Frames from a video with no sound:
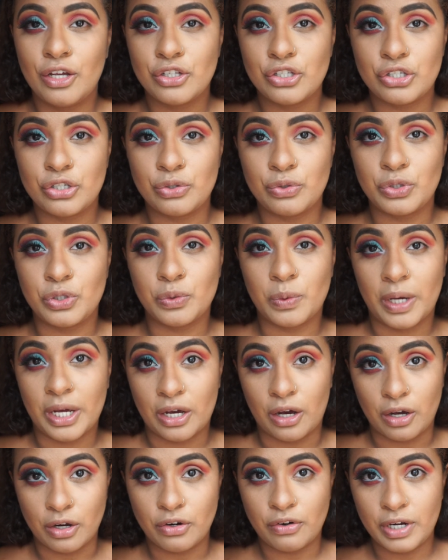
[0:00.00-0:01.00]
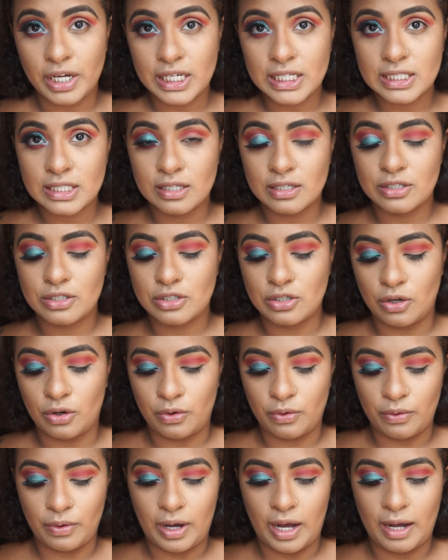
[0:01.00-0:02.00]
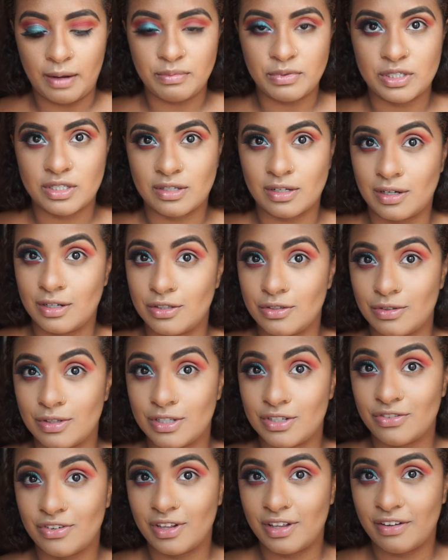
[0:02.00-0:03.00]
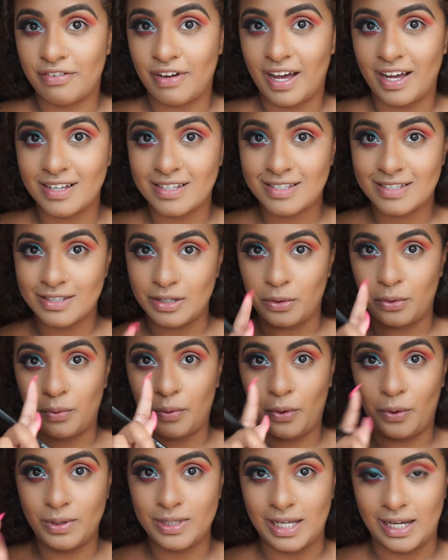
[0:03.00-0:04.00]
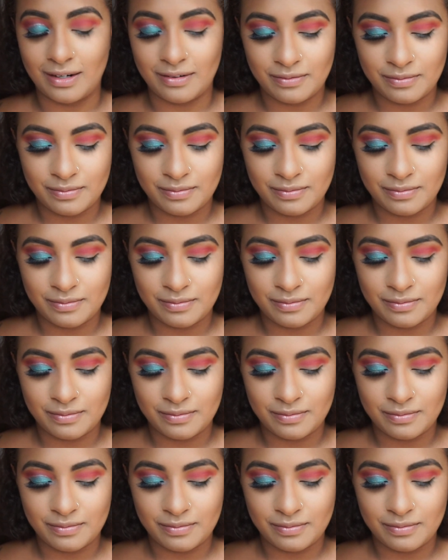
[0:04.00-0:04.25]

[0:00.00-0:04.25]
to do a cut crease. So I'm just gonna do this really fast. So hold on.